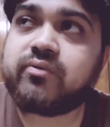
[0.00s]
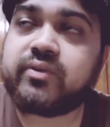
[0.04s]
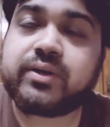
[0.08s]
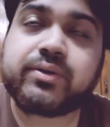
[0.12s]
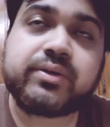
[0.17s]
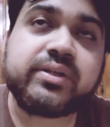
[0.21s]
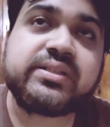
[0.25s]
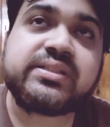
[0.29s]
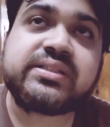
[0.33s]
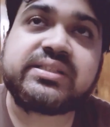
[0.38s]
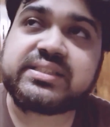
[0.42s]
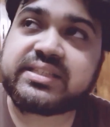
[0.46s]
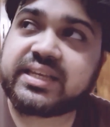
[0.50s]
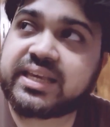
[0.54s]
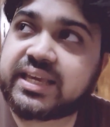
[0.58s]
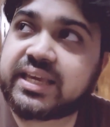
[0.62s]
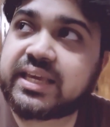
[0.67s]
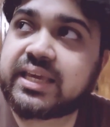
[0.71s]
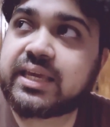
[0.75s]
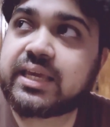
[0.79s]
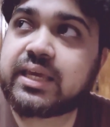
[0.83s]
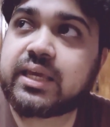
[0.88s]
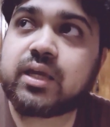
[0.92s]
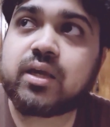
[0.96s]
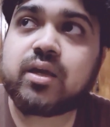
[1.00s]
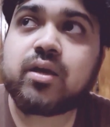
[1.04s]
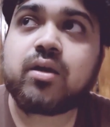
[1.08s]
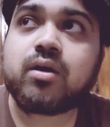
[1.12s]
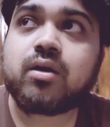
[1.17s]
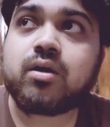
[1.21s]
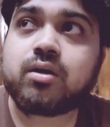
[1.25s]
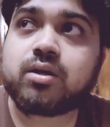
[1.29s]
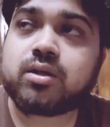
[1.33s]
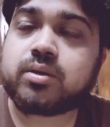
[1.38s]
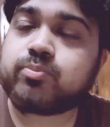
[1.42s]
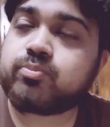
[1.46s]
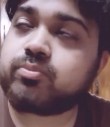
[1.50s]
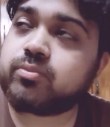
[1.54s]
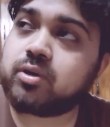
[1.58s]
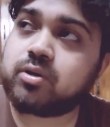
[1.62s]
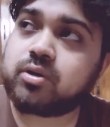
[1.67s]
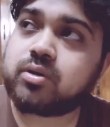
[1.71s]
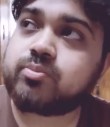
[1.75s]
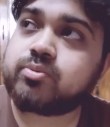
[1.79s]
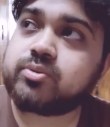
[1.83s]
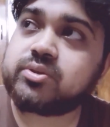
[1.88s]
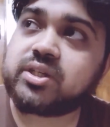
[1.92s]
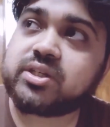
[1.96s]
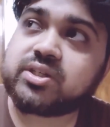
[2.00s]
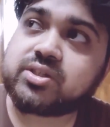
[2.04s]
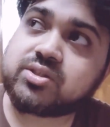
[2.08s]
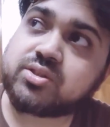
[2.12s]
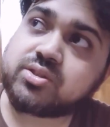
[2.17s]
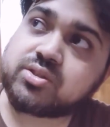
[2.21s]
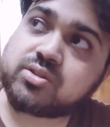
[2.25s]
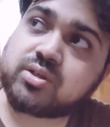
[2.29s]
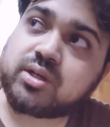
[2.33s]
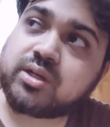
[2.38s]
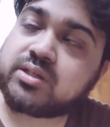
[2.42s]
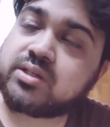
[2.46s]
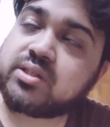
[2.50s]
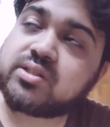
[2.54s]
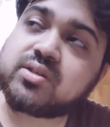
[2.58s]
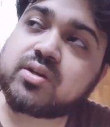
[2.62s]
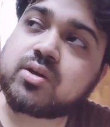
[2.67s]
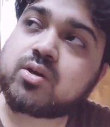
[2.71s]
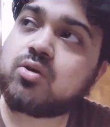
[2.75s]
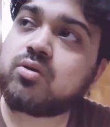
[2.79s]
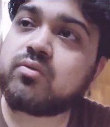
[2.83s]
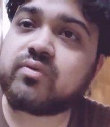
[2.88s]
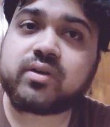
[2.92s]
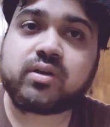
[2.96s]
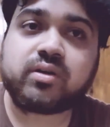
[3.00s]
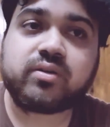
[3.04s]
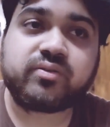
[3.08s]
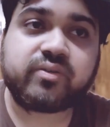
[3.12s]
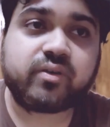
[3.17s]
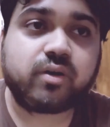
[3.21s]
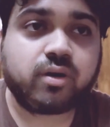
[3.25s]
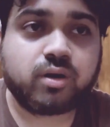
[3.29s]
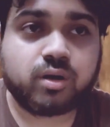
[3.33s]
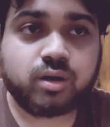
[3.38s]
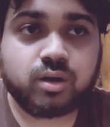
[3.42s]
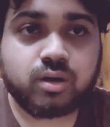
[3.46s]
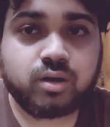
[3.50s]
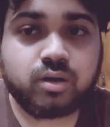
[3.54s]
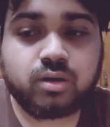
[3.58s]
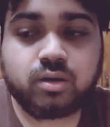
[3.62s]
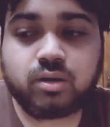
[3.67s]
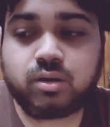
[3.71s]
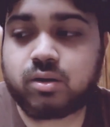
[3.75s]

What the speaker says: very zingy, or the projection is not, it doesn't go very far.